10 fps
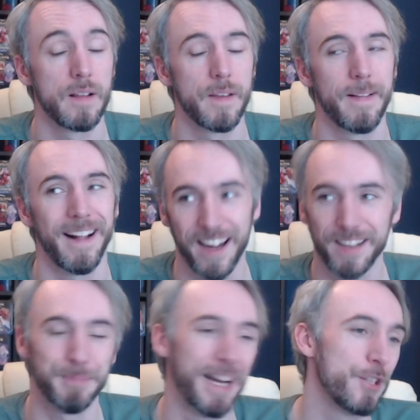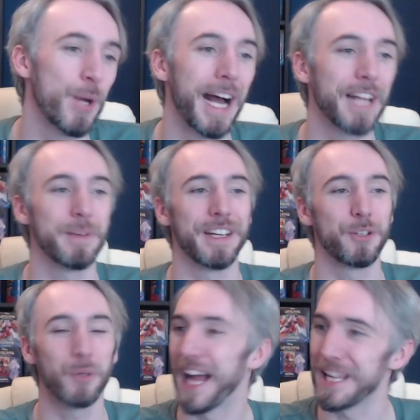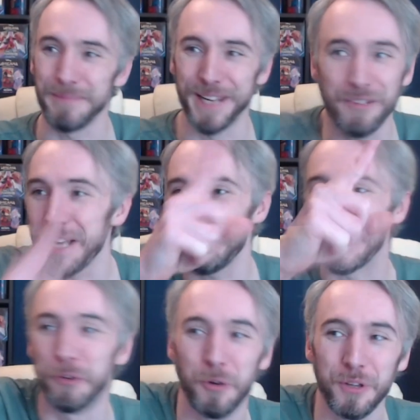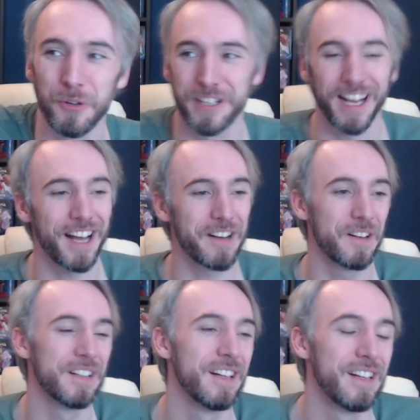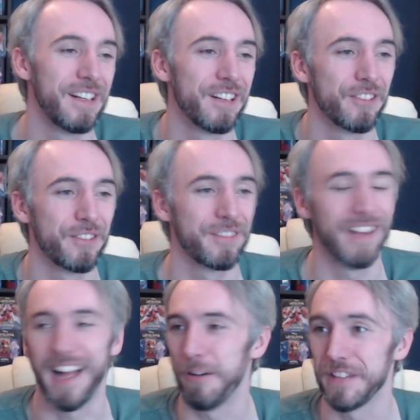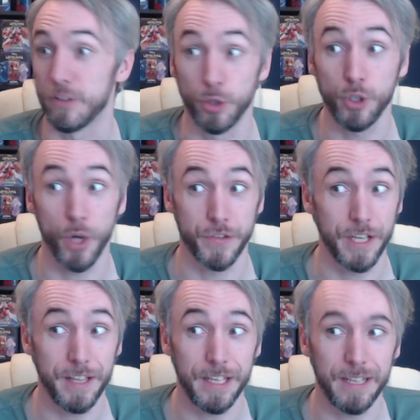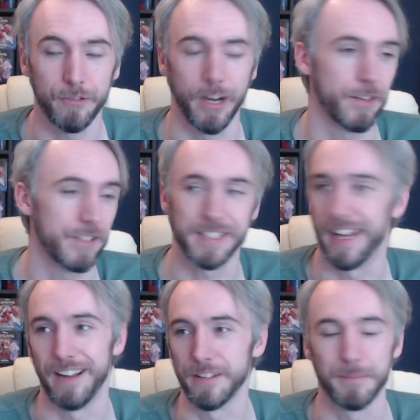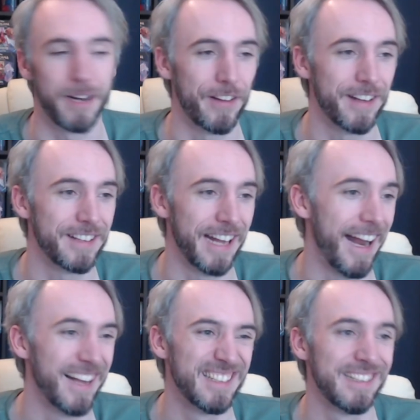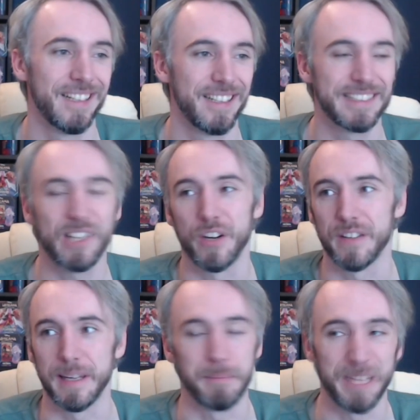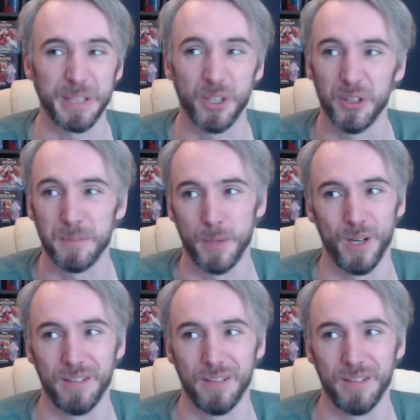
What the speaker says: Ah, man, you had me going, Lorcana. I was like, 2-cost 3/3, Reckless. Ah, it doesn't matter then. Yeah, this card like might be good, but